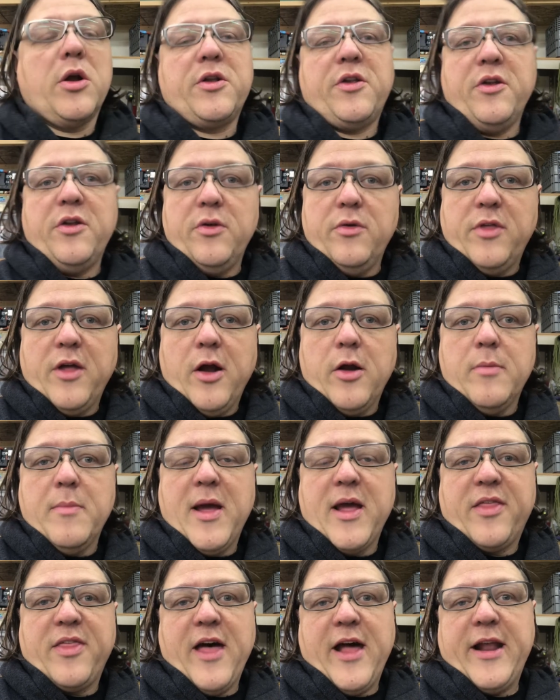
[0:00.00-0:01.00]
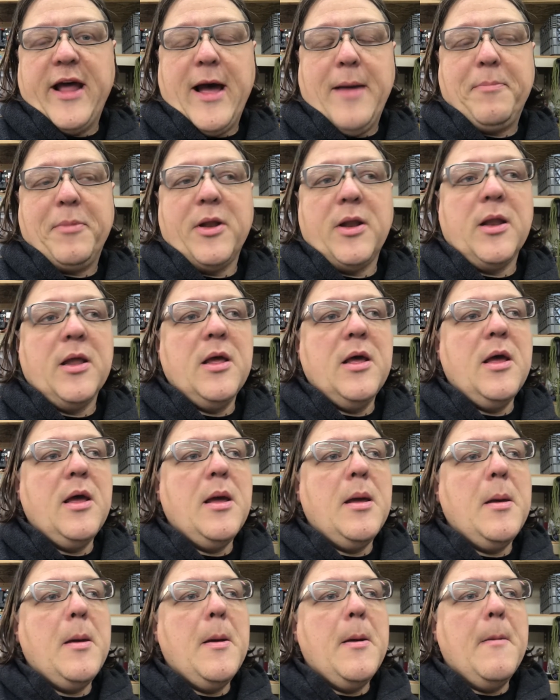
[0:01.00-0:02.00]
to do there to make that happen.
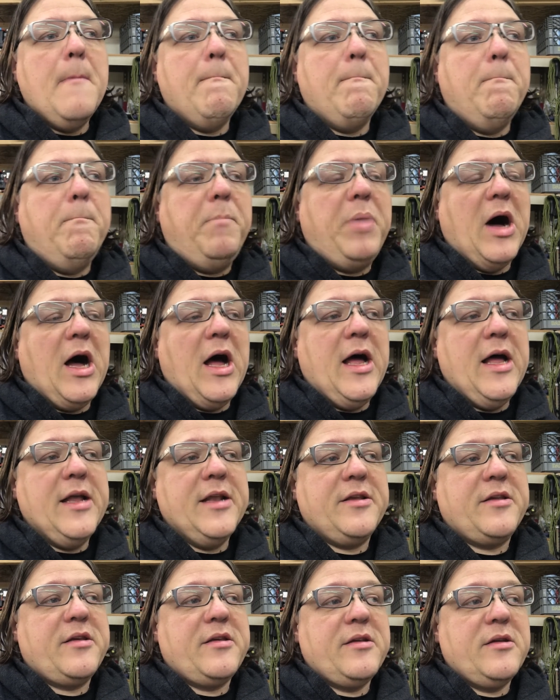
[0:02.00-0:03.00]
But